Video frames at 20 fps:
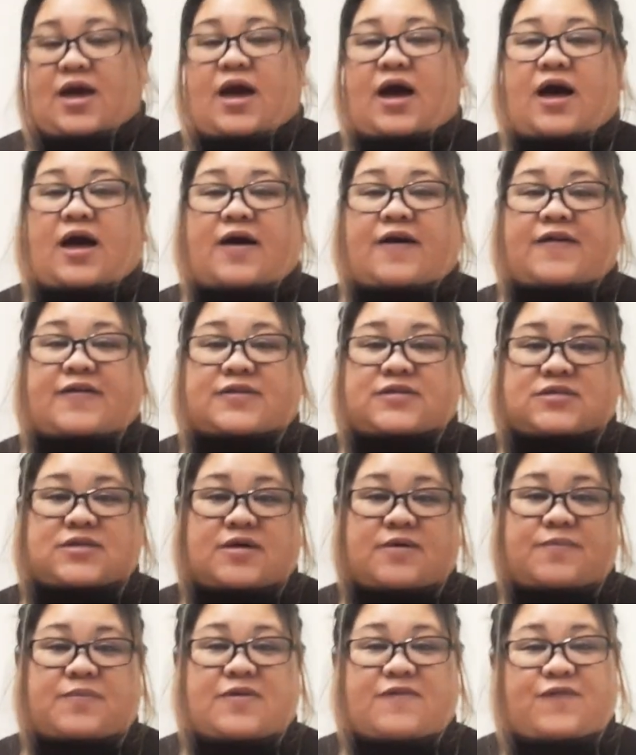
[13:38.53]
And
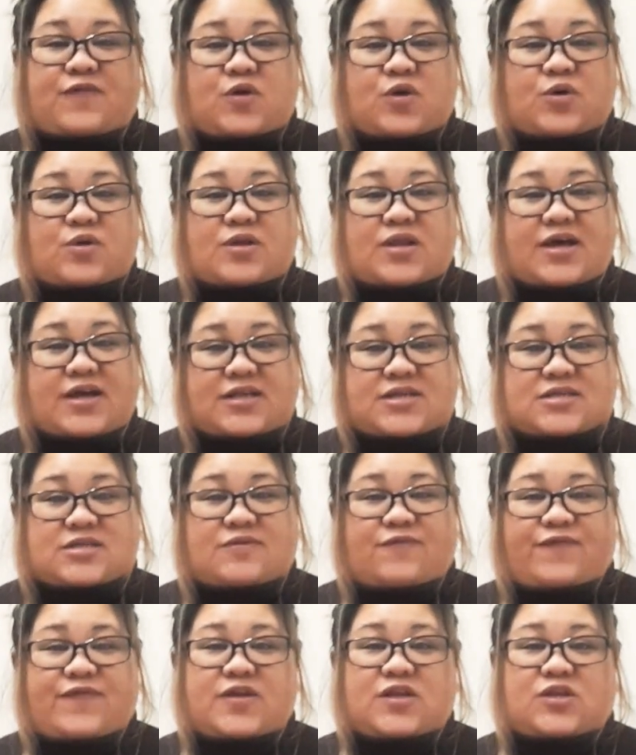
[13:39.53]
if you like
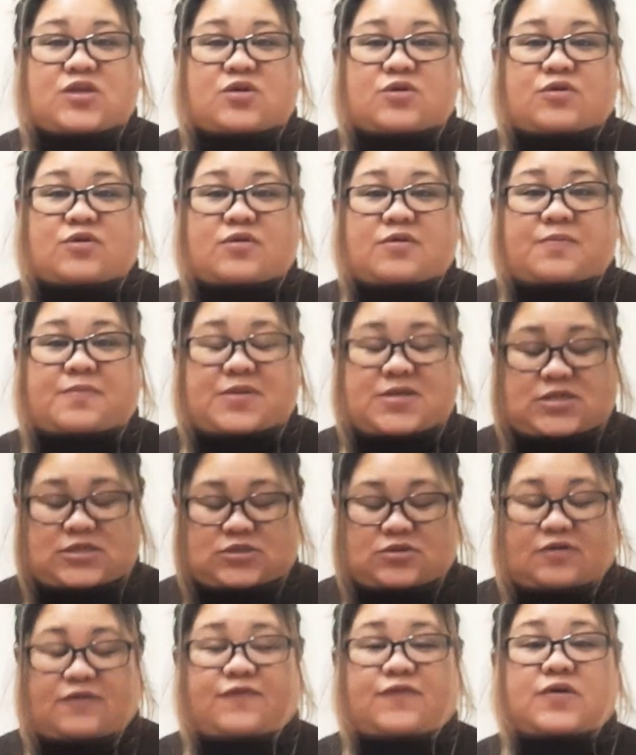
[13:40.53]
this video, please
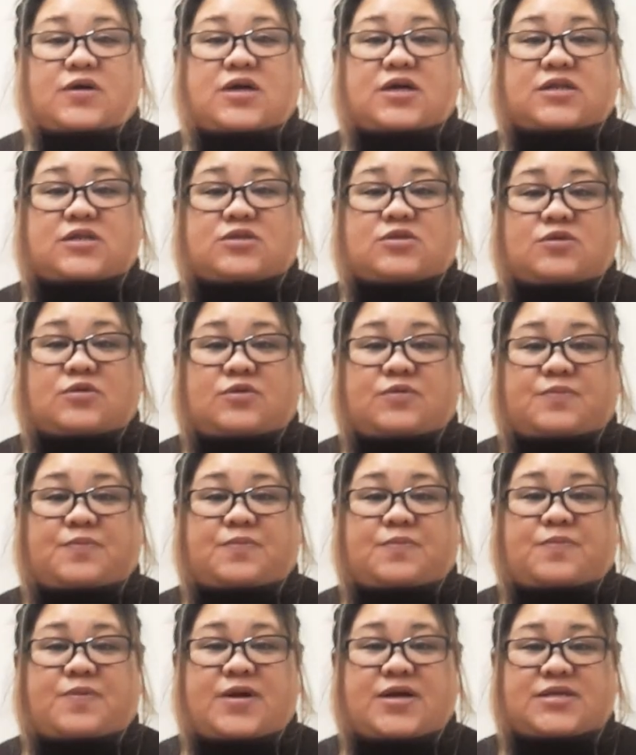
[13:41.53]
don't forget
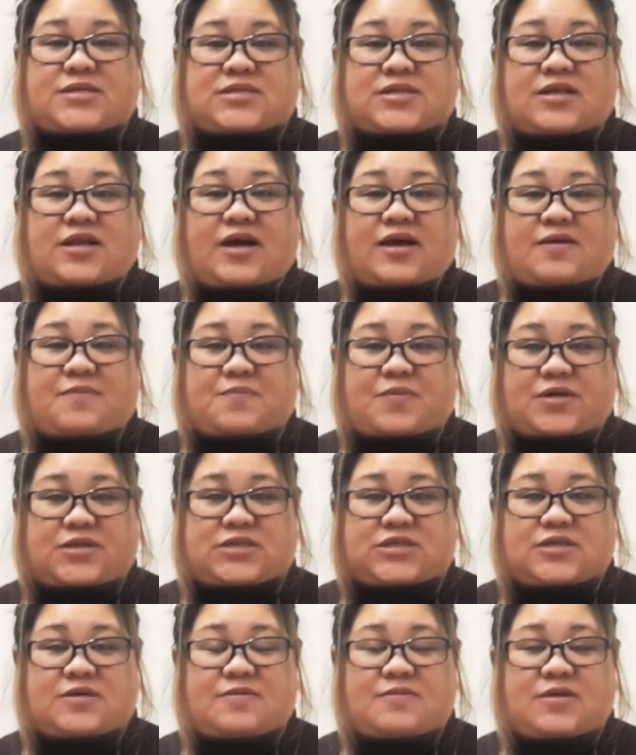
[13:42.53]
to press the like
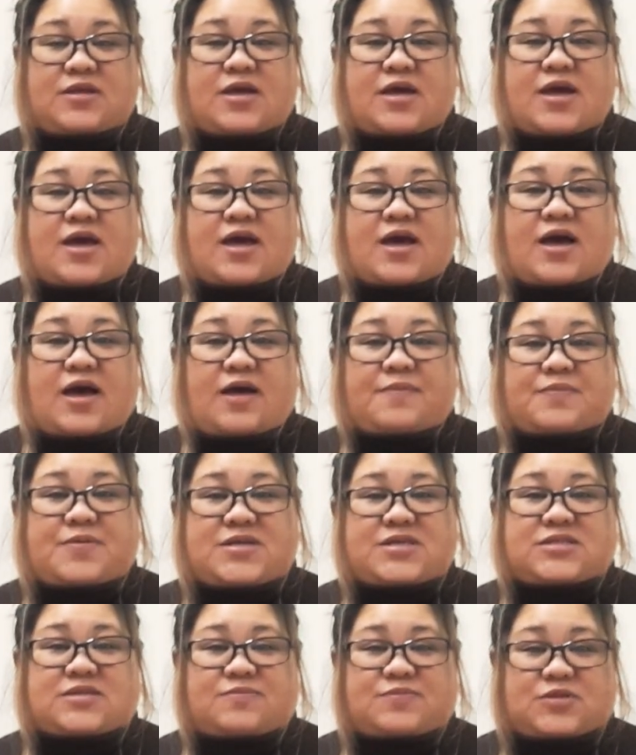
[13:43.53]
button, and
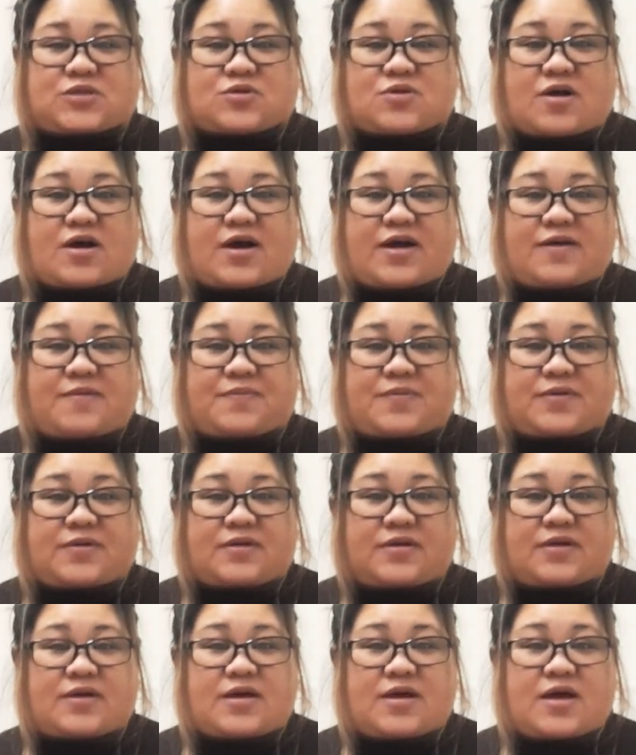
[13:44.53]
please subscribe,
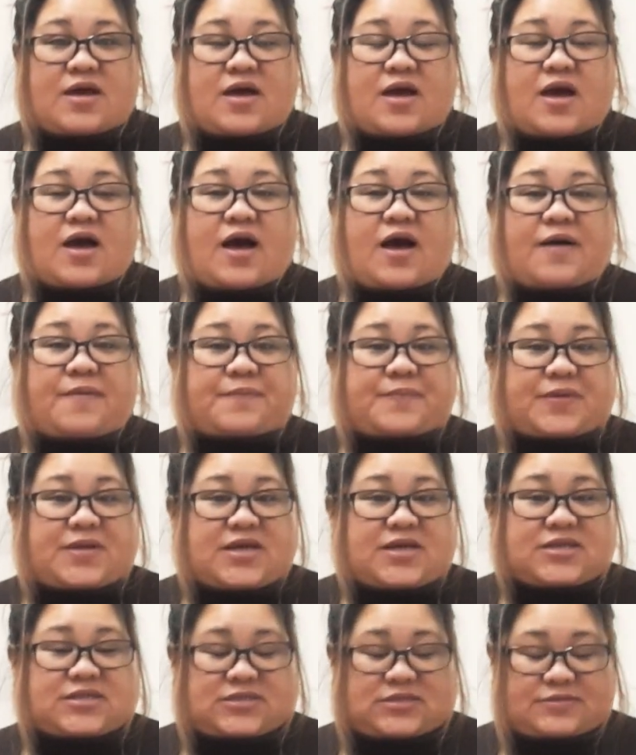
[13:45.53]
and
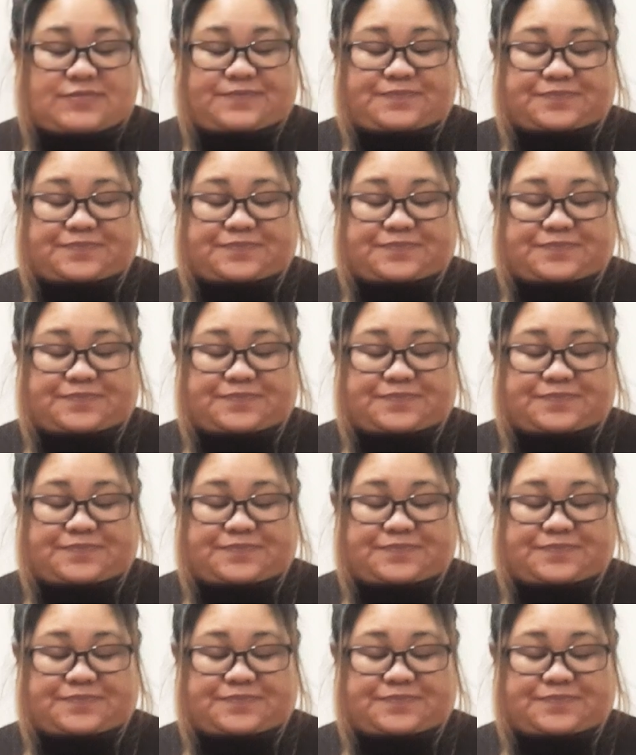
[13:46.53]
please